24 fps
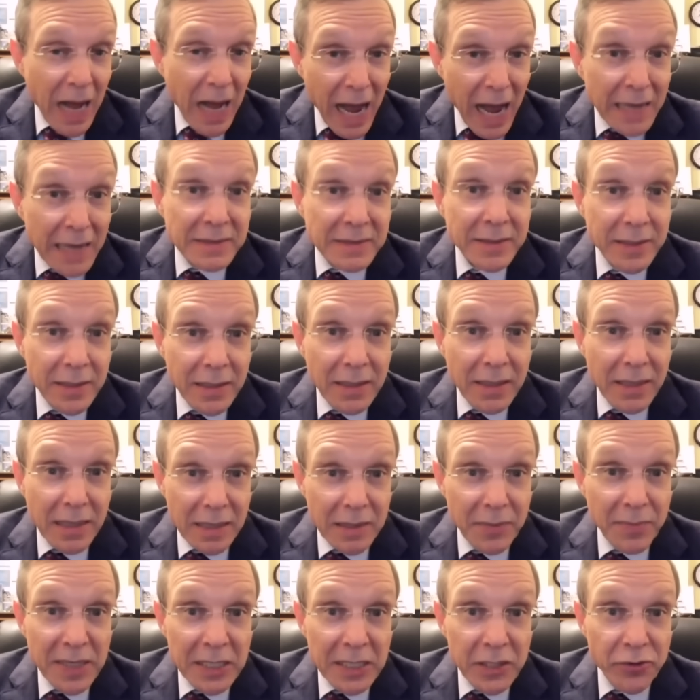acting
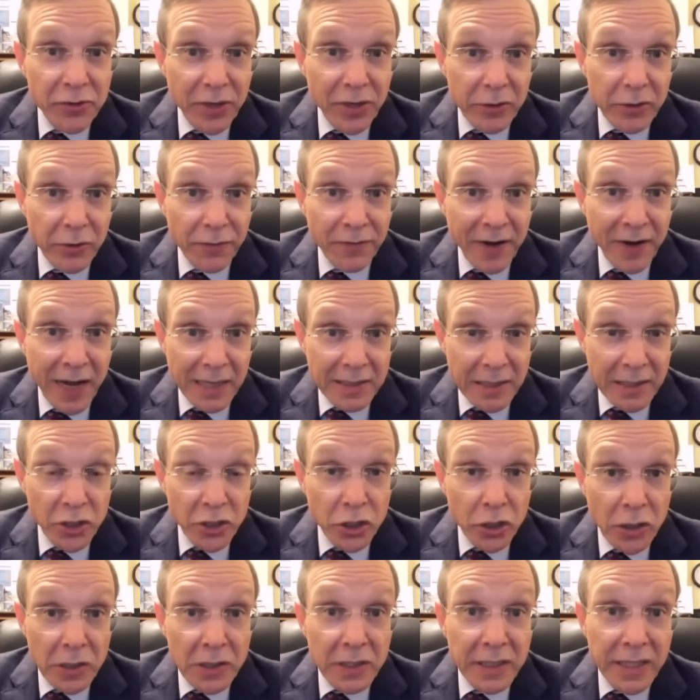administrator of NASA,
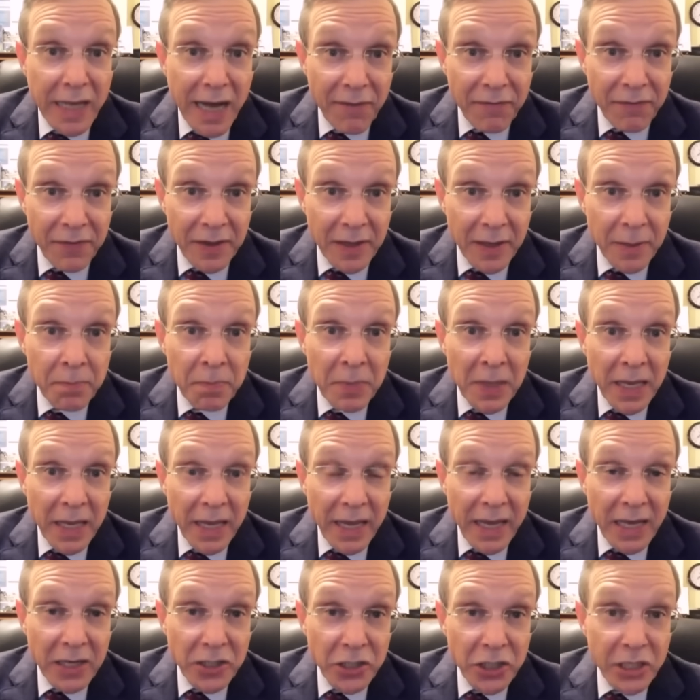Sean Duffy.
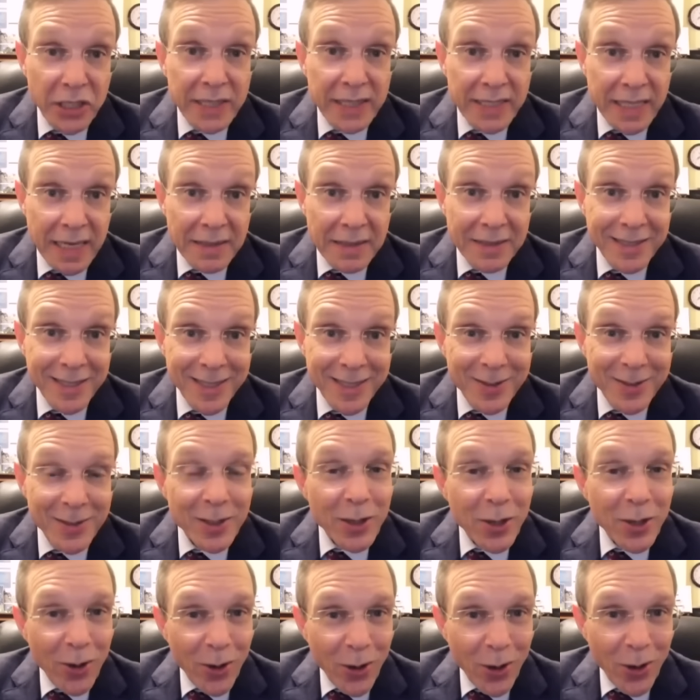She sent it
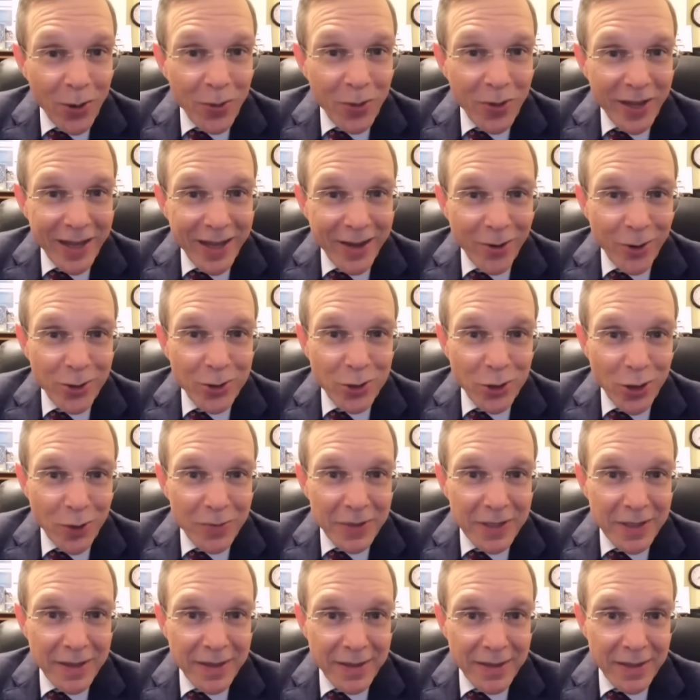on
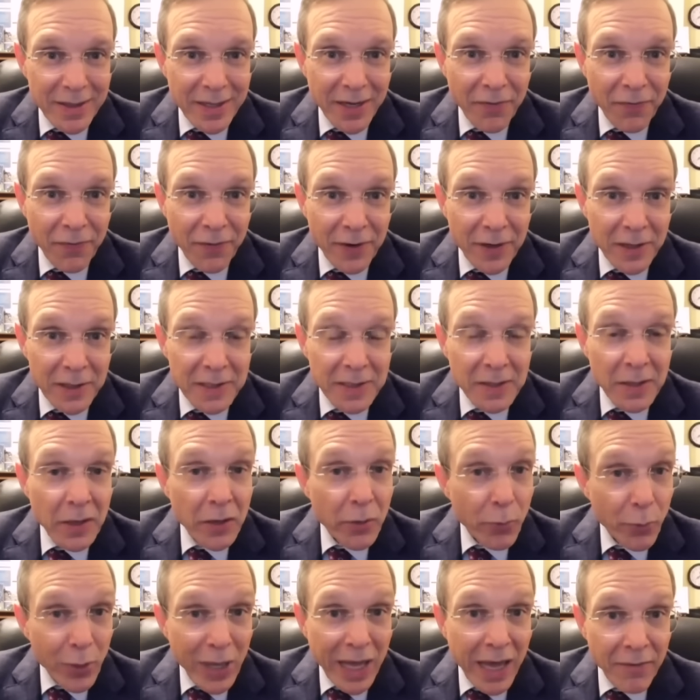October 31st.
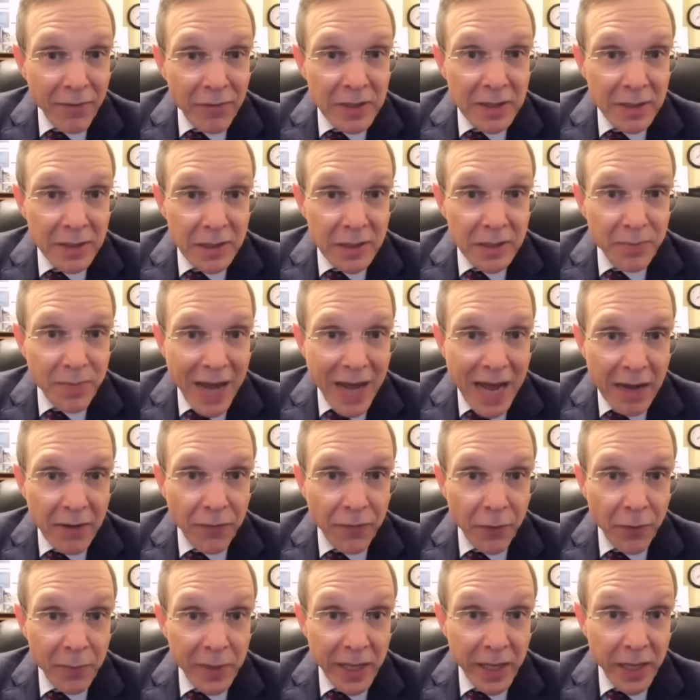We haven't heard back
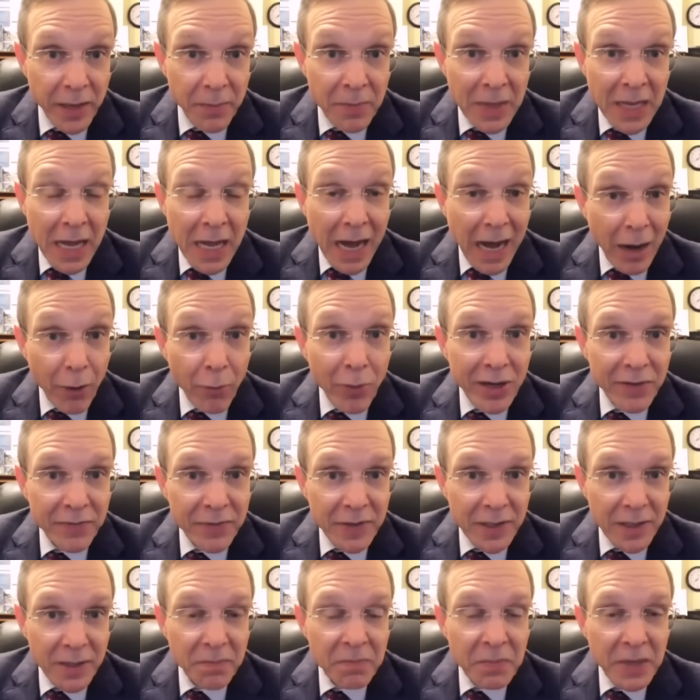from him.
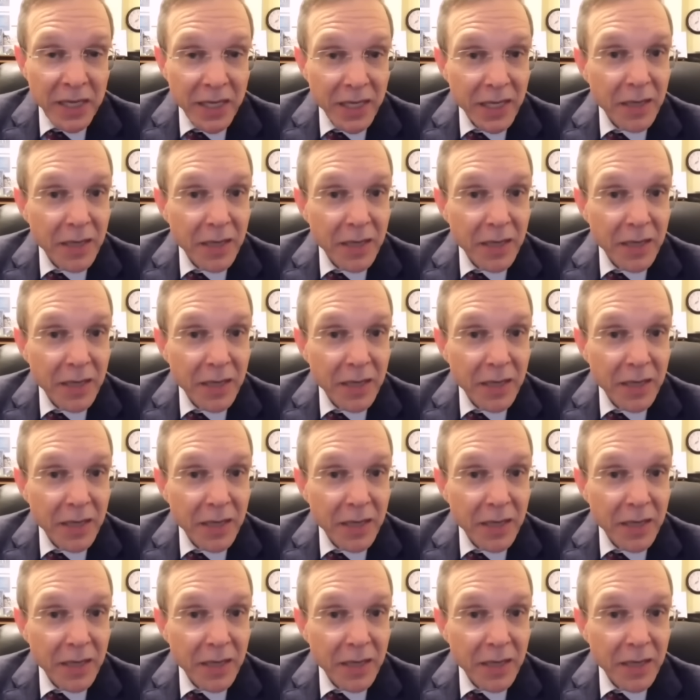However, he